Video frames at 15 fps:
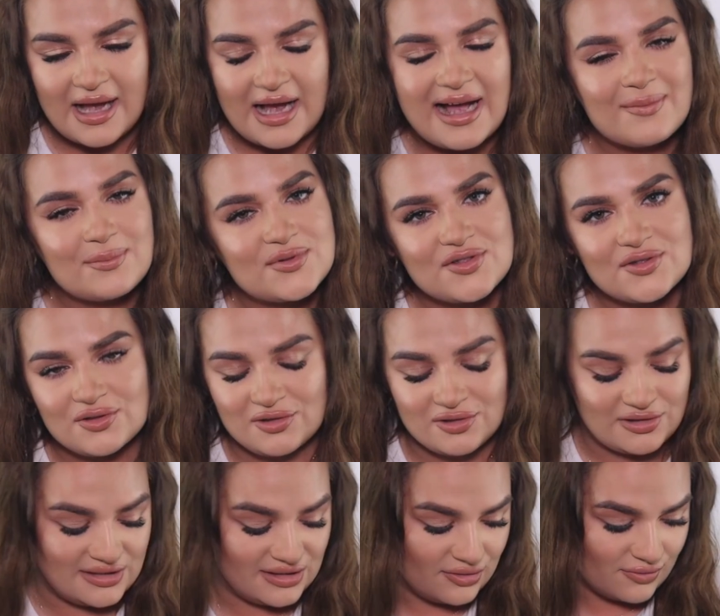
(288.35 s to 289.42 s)

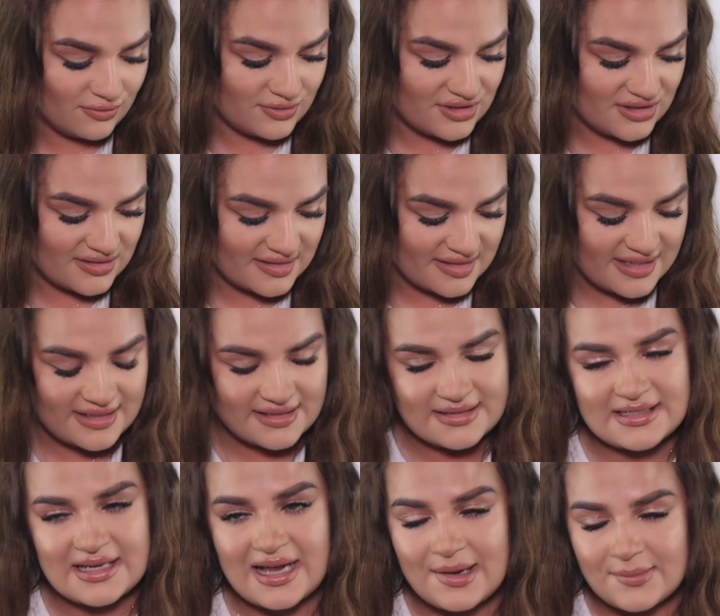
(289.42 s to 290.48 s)
Absolutely gorgeous
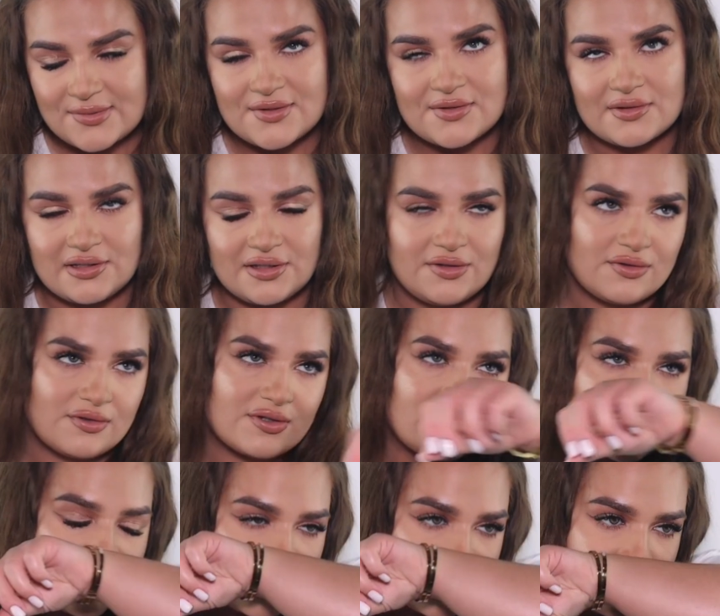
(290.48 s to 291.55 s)
guys, absolutely
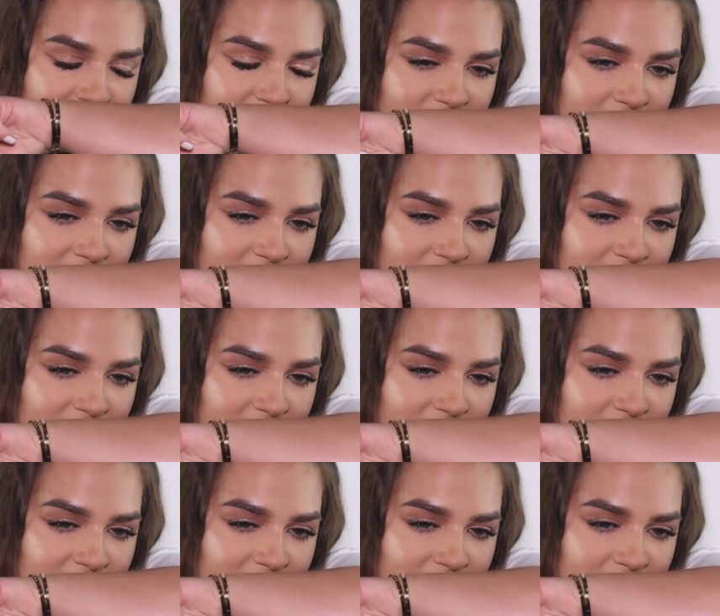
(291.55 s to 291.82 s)
gorgeous.